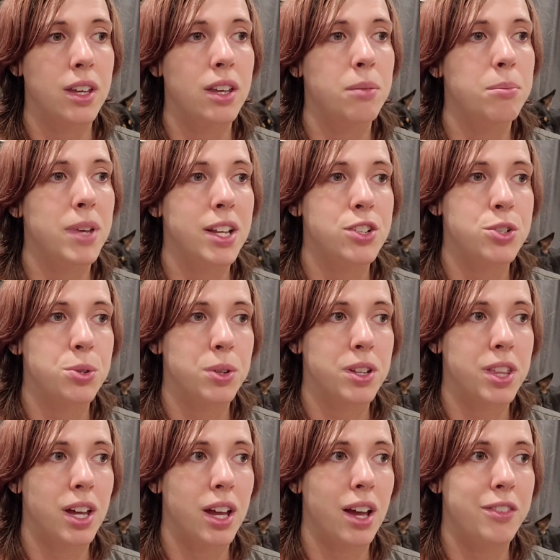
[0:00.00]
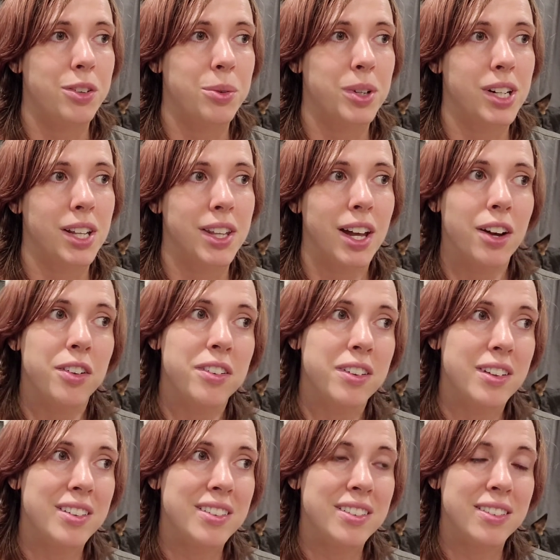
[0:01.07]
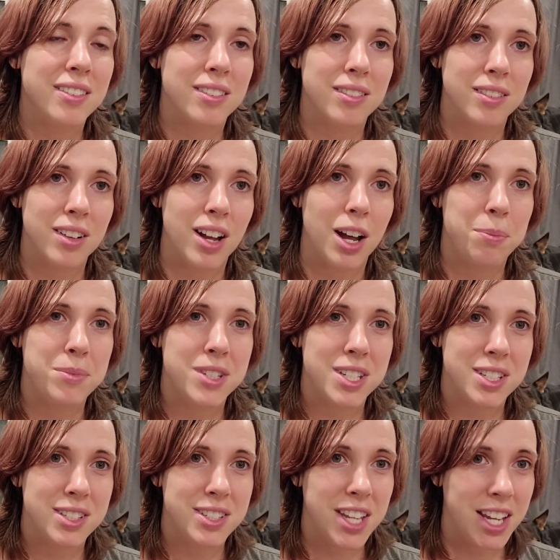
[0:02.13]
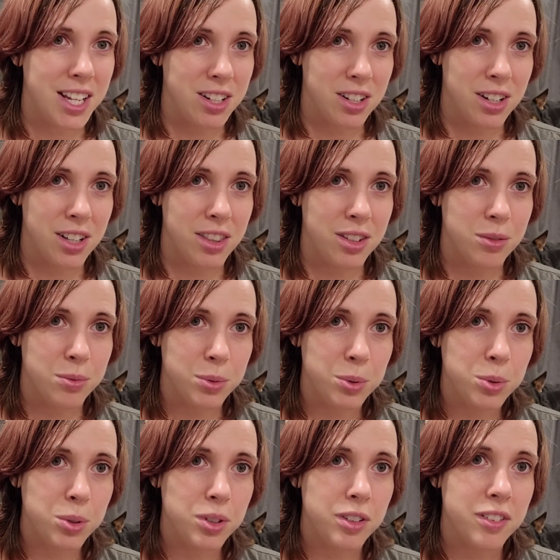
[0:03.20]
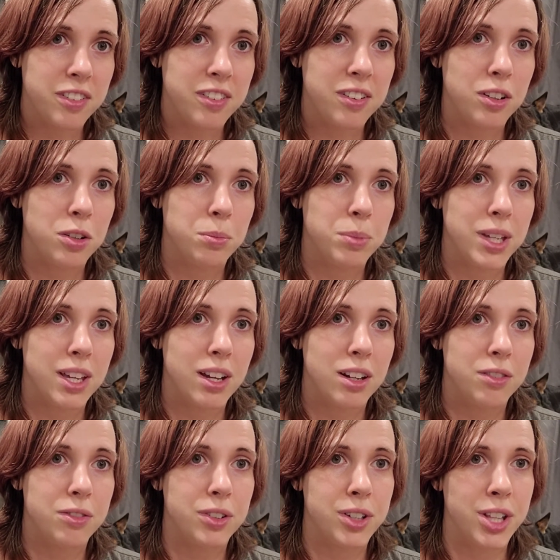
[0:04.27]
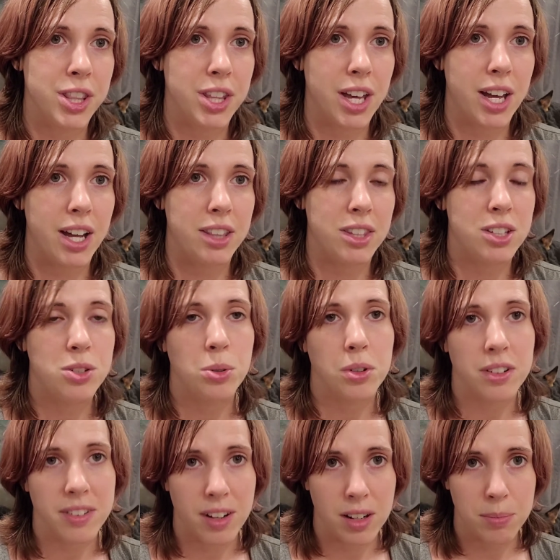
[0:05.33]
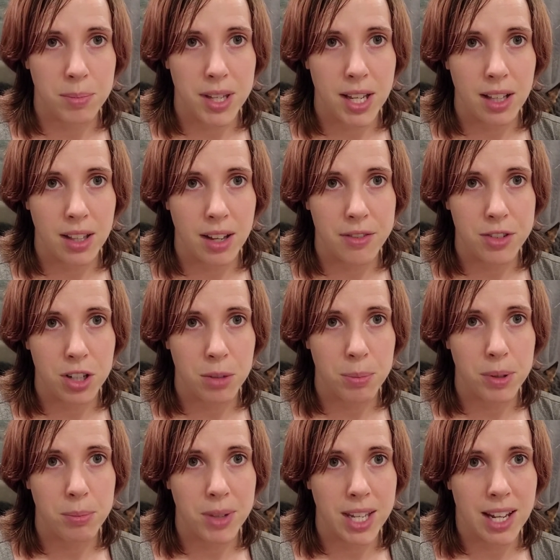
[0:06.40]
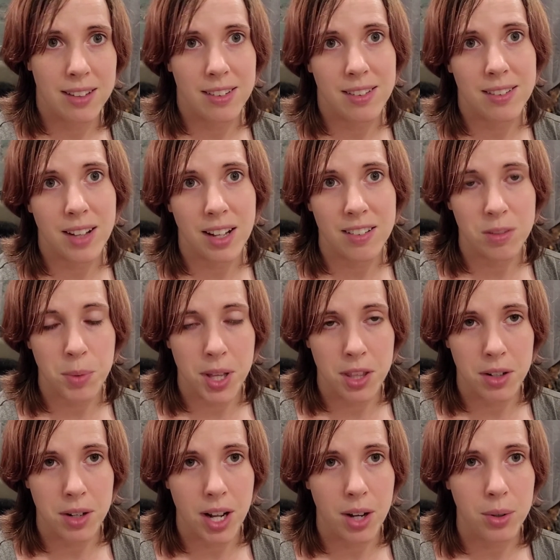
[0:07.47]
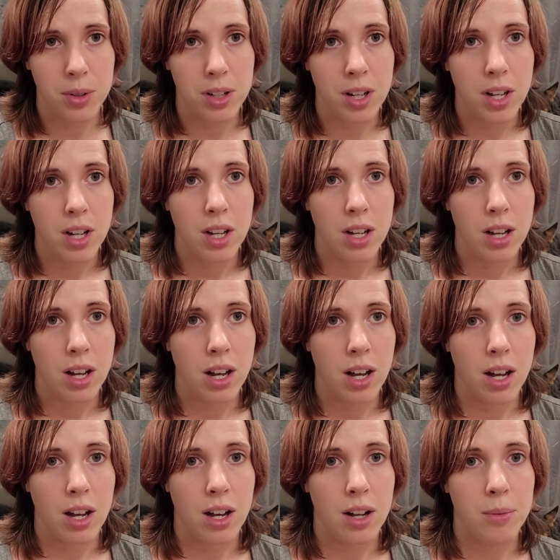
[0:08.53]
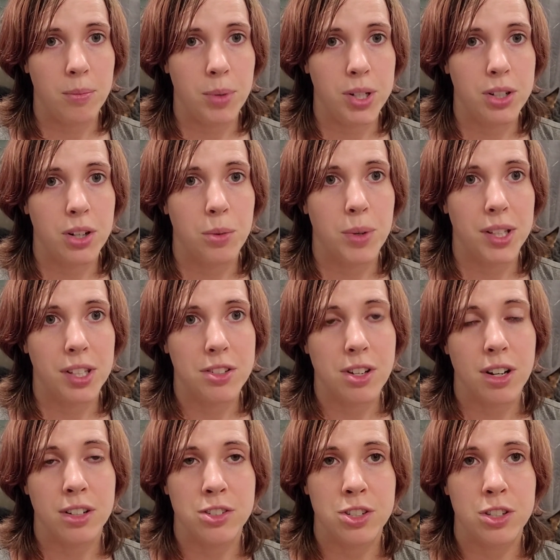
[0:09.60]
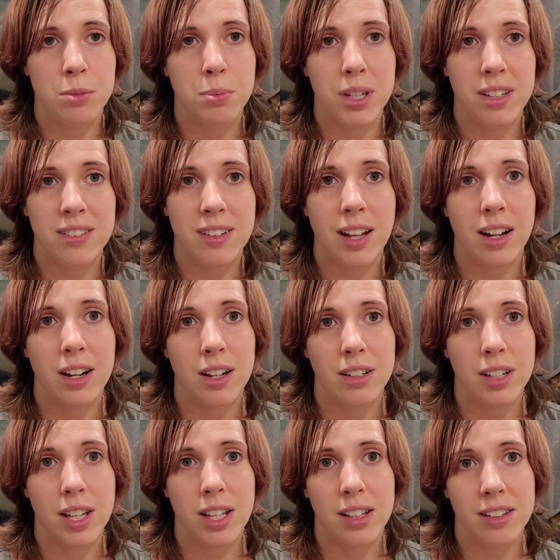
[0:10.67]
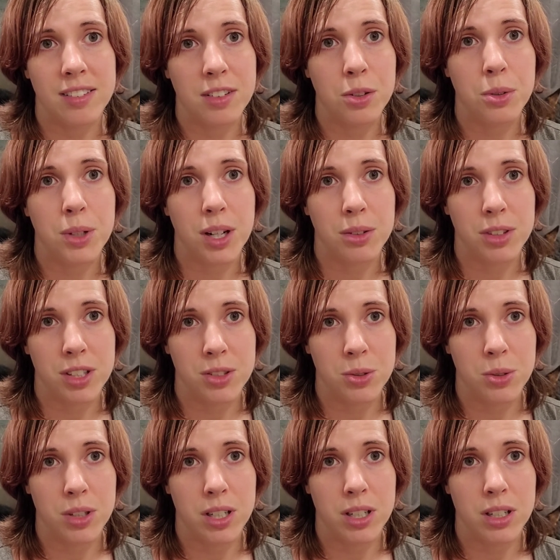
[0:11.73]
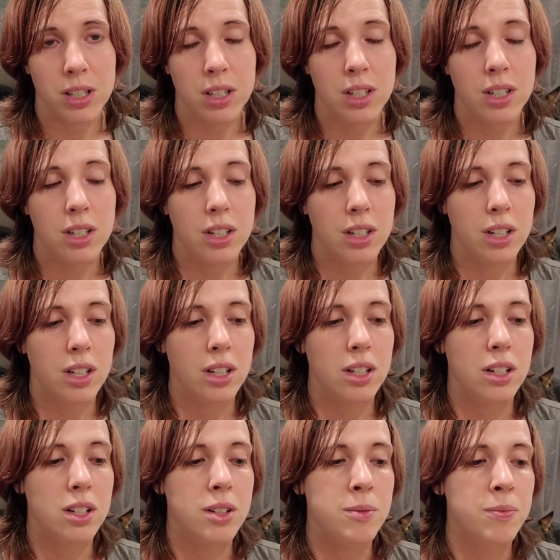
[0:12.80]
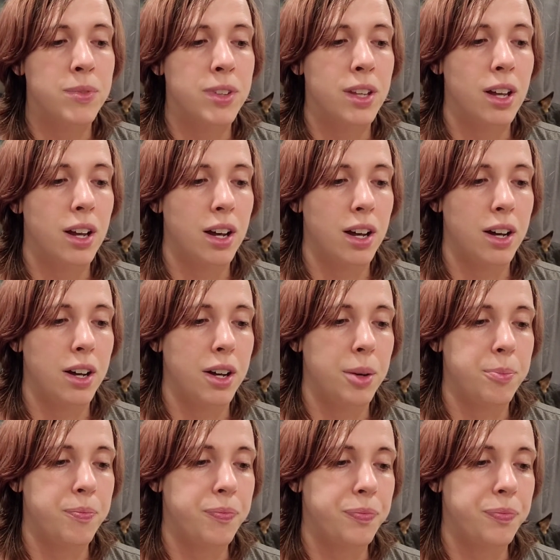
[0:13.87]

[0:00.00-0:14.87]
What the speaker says: Make sure that everyone on the house is up to date on the rules. So be careful that the doors aren't being left open because it's nice weather out. We don't want the dog to be scared and scoot out the door. That